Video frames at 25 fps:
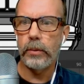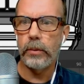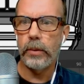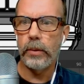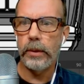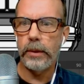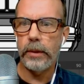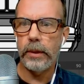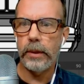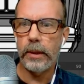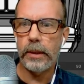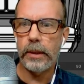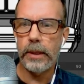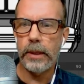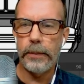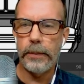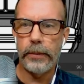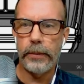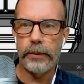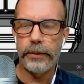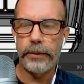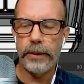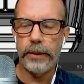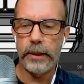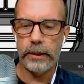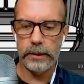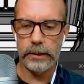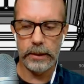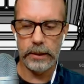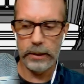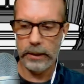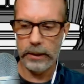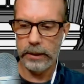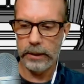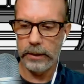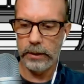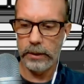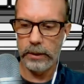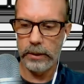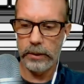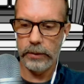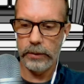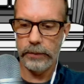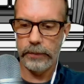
well, there are a couple things I need to do.